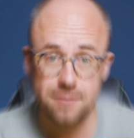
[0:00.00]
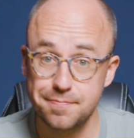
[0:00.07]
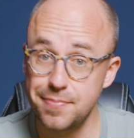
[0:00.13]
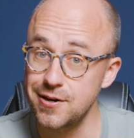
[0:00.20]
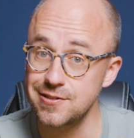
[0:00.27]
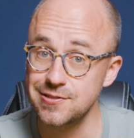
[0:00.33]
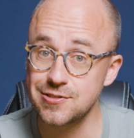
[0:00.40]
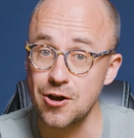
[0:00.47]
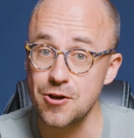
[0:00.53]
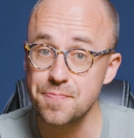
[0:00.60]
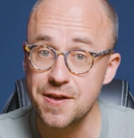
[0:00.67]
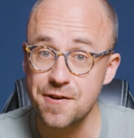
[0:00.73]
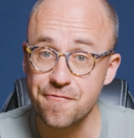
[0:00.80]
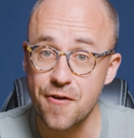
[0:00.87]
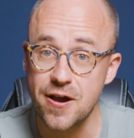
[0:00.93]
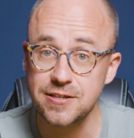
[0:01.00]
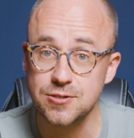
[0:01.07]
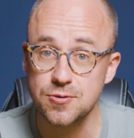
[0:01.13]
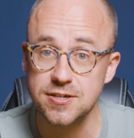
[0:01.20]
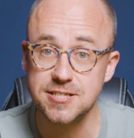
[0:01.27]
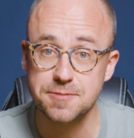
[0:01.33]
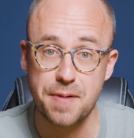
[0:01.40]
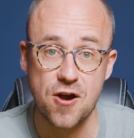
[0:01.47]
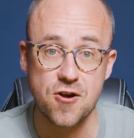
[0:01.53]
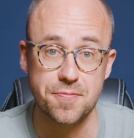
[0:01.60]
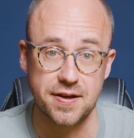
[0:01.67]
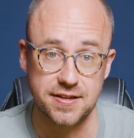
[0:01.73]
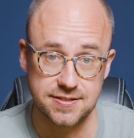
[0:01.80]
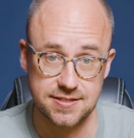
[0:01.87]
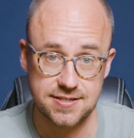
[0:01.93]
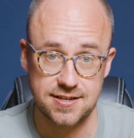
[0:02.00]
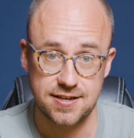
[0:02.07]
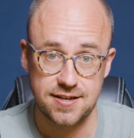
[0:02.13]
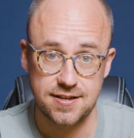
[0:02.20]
but don't be afraid to experiment.